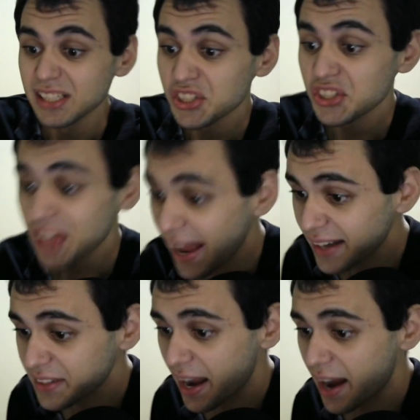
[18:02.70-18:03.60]

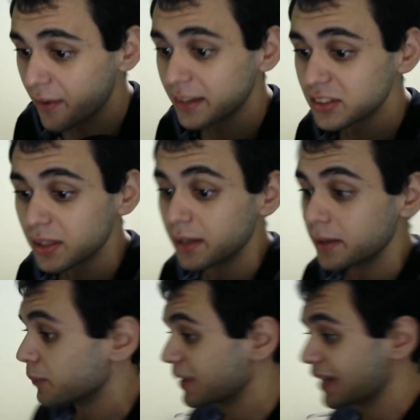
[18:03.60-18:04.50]
stand there and
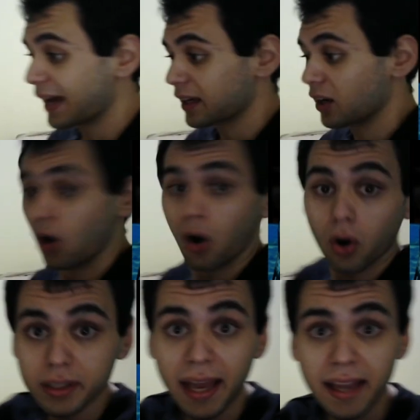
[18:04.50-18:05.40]
be like,
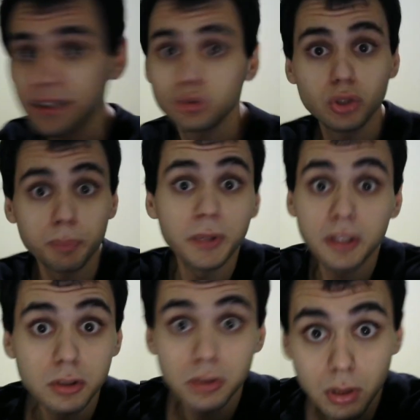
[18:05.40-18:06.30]
okay, the
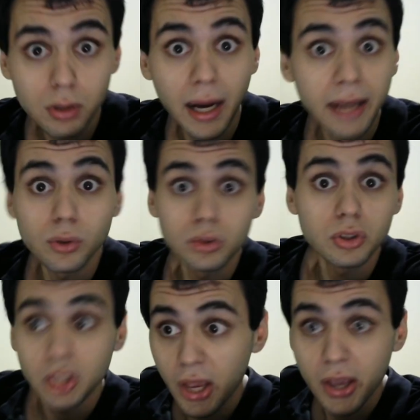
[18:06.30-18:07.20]
big deal, I don't
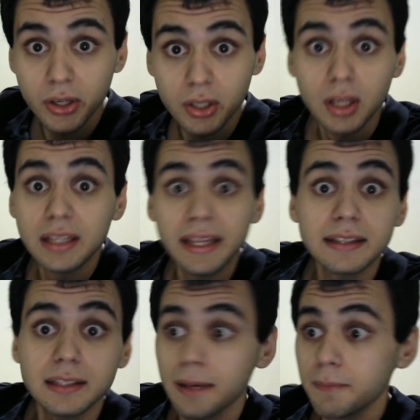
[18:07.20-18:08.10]
care. Let
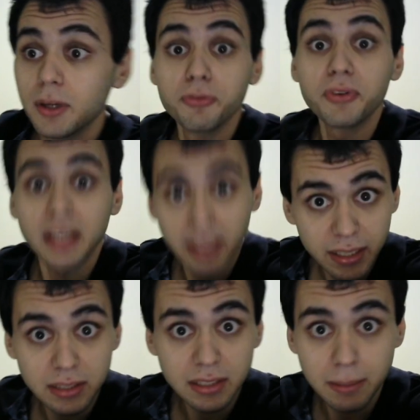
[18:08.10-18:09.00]
them figure
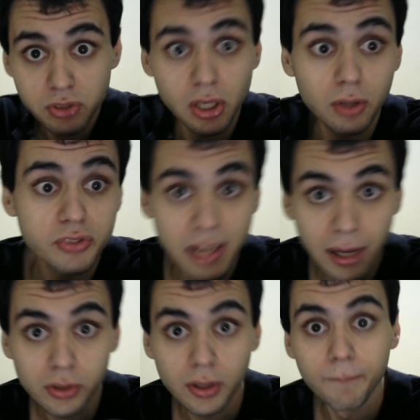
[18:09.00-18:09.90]
it themselves
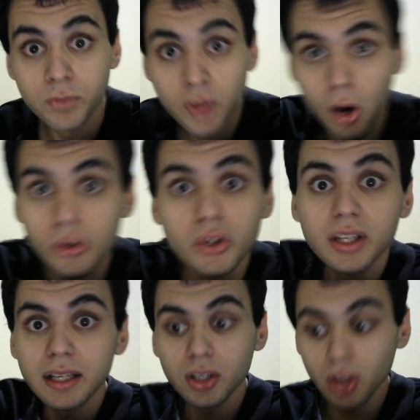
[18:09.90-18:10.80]
out. No, you're
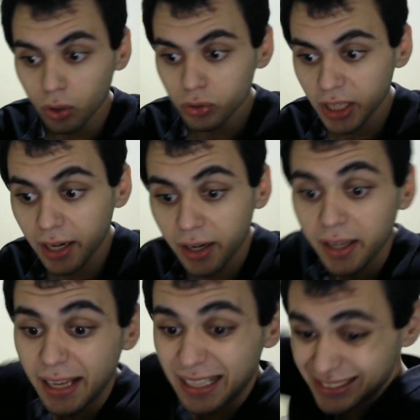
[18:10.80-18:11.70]
gonna go there
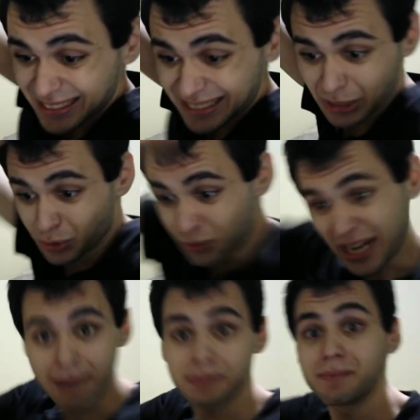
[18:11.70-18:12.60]
and you're gonna
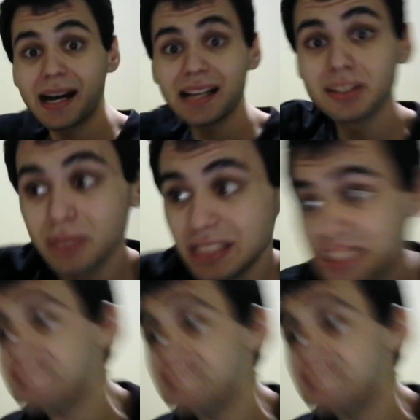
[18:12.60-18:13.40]
grab him by the wrist